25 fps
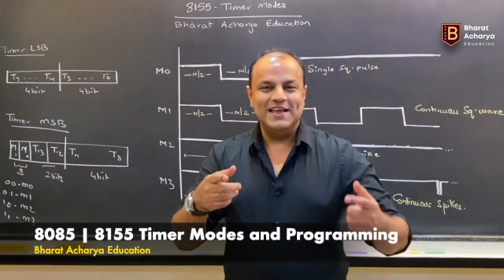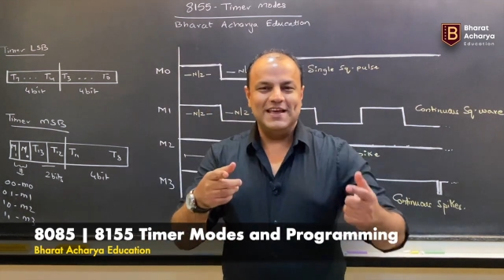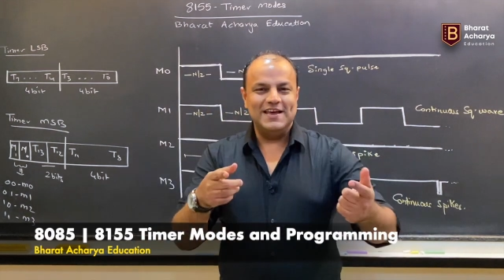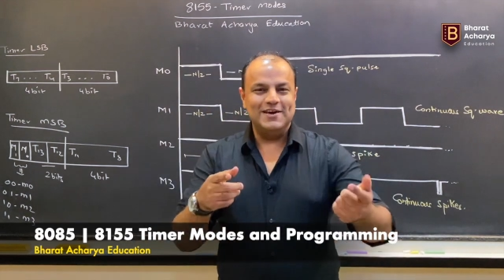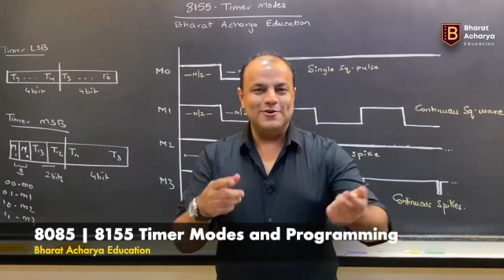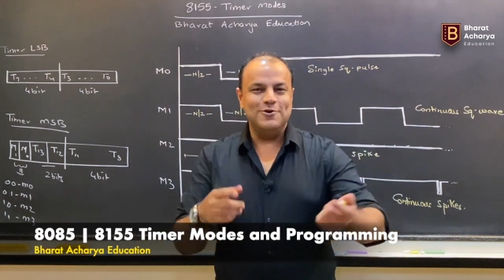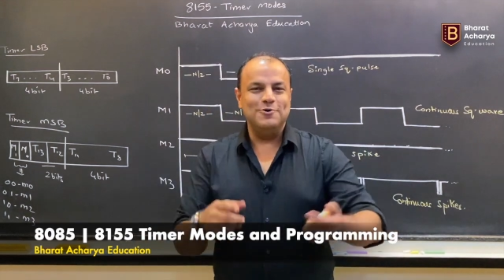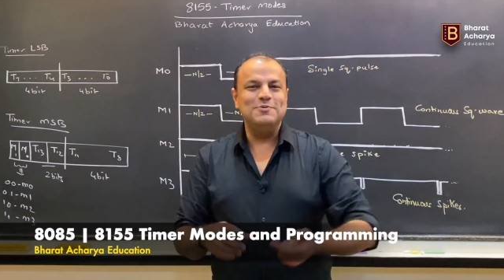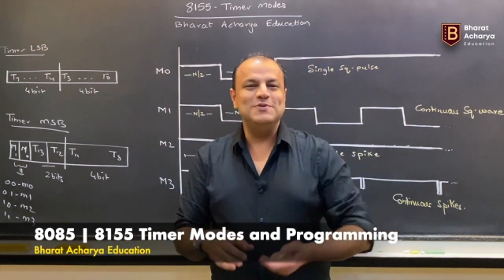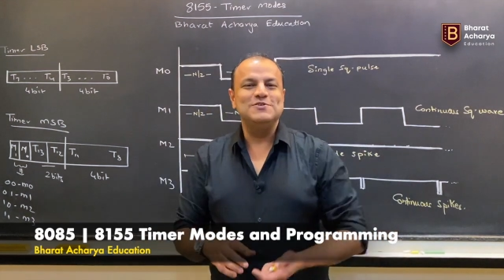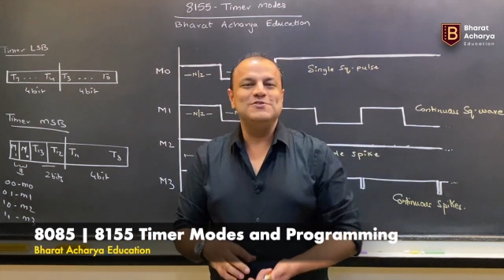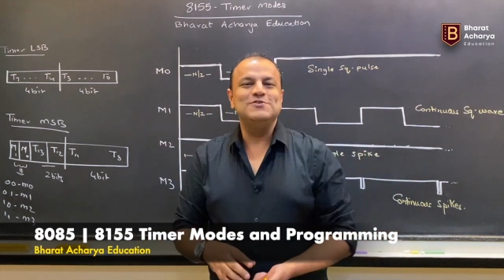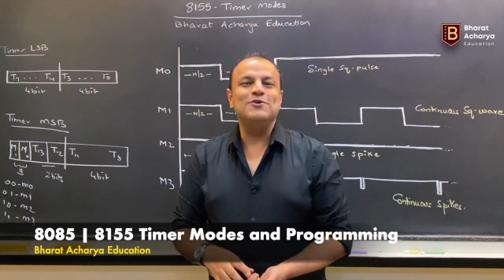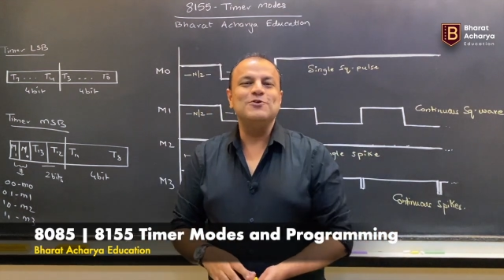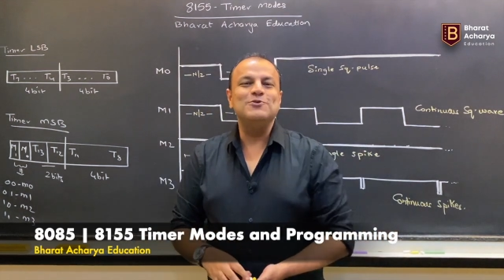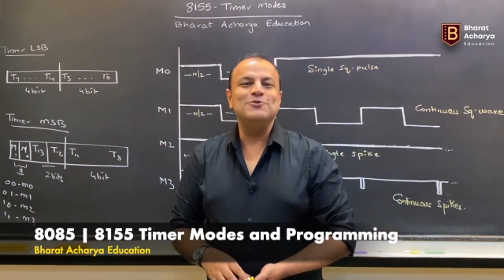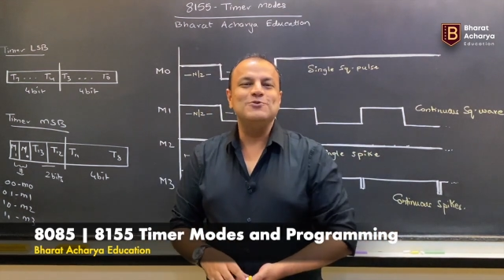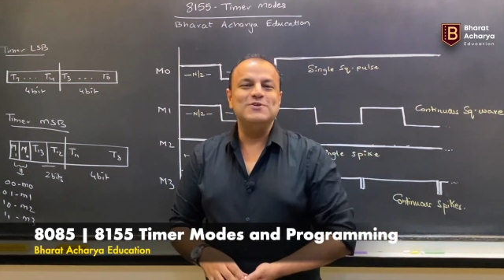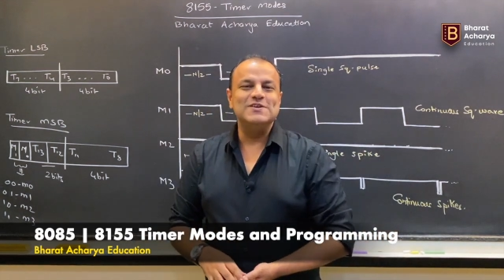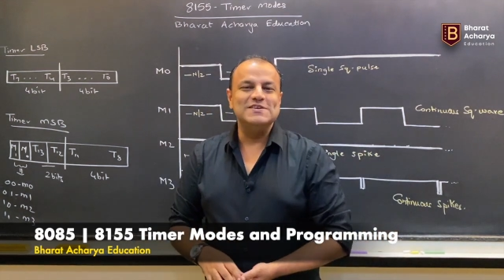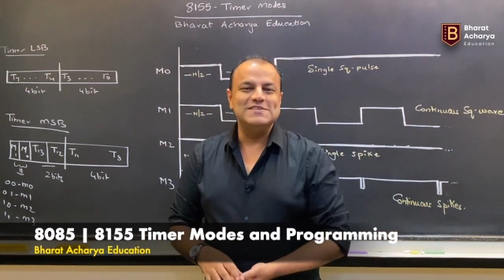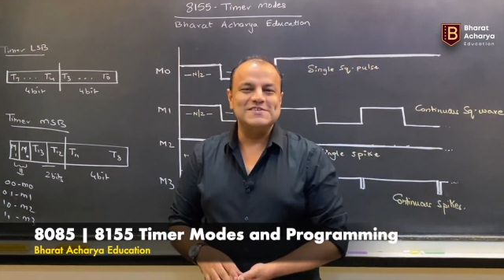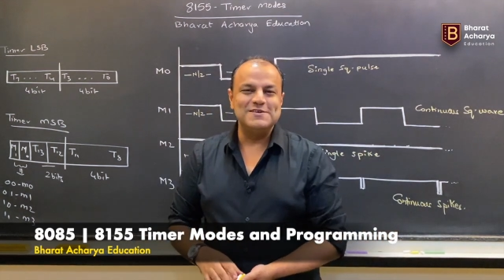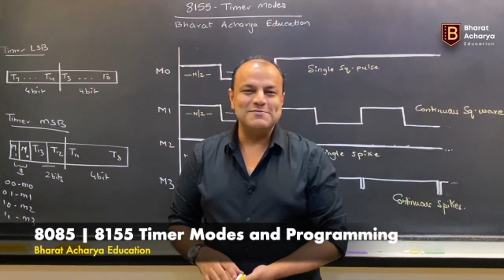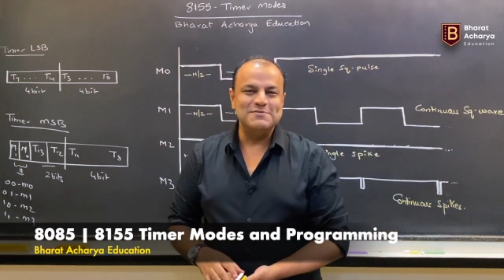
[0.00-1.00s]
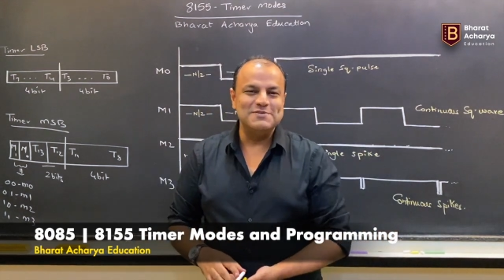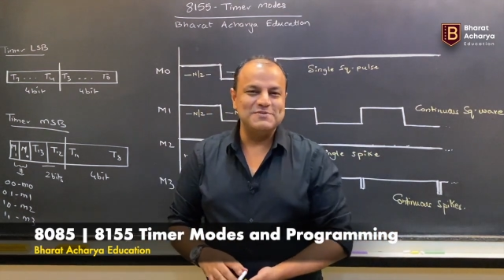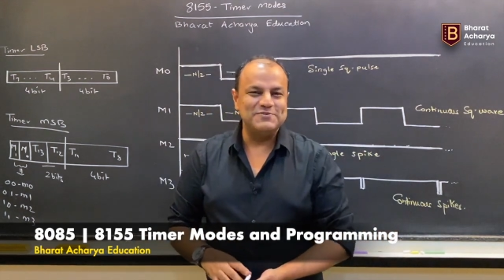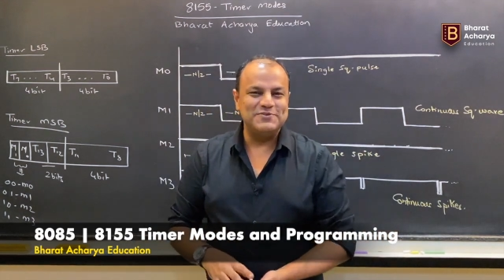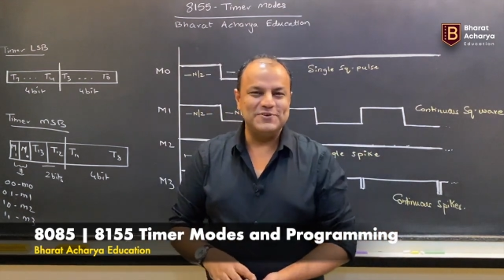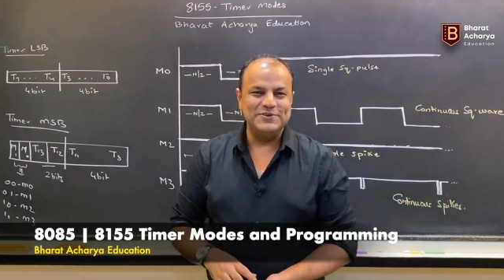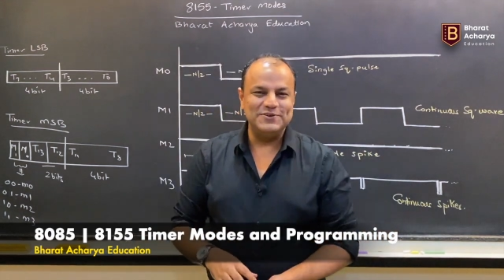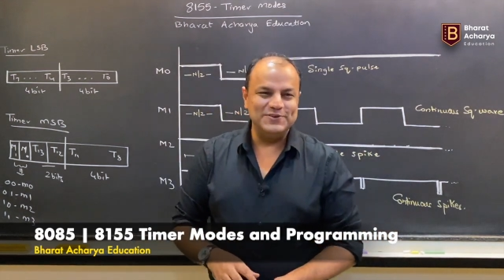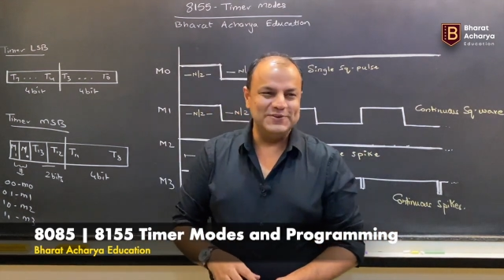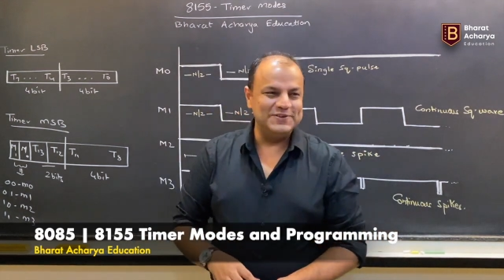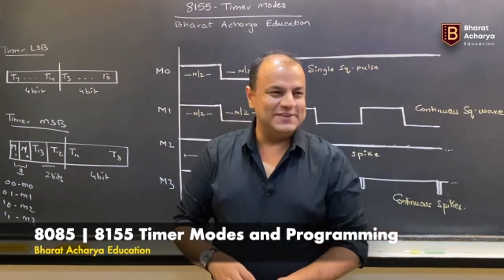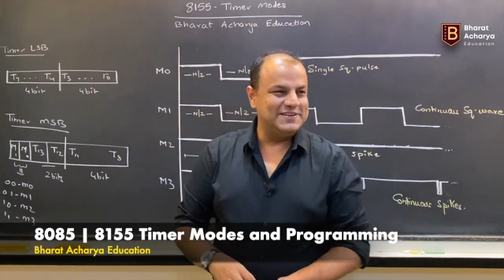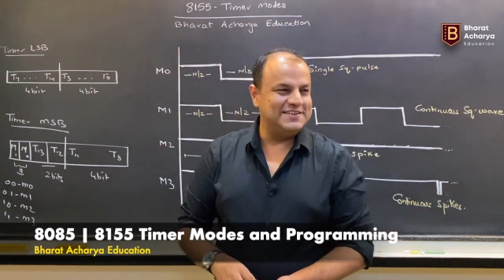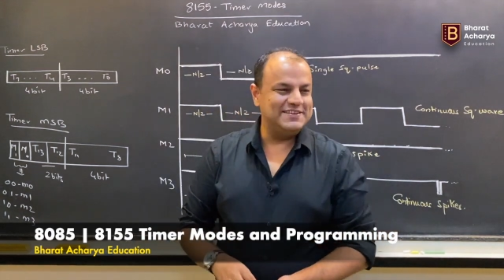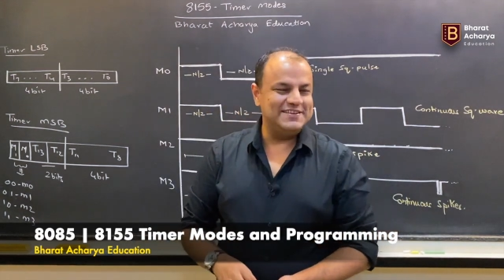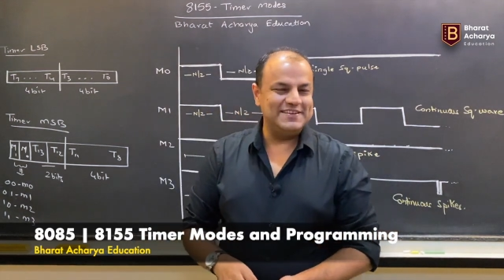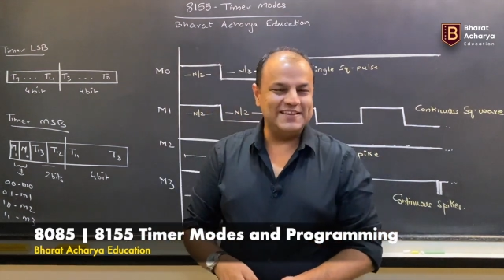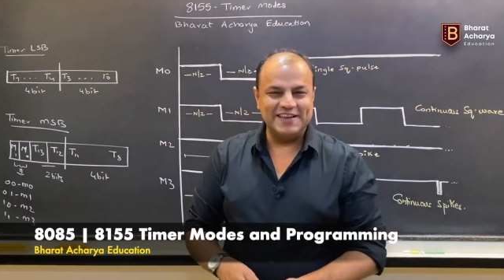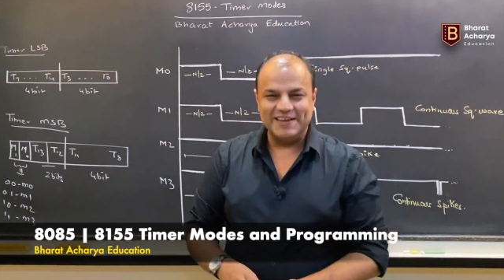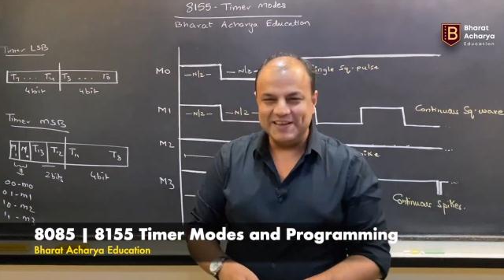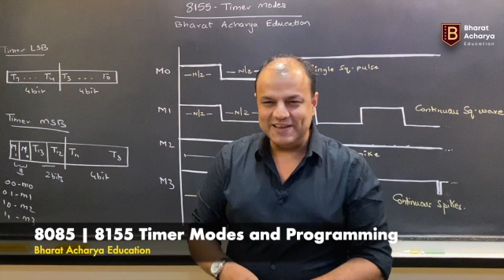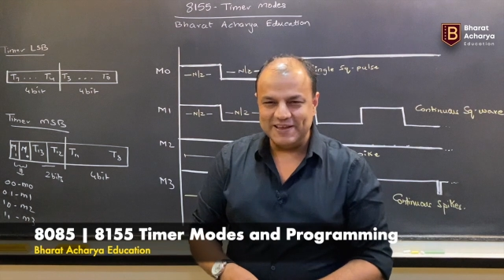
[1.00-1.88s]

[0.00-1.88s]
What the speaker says: I hope it's not too disturbing for you. It's,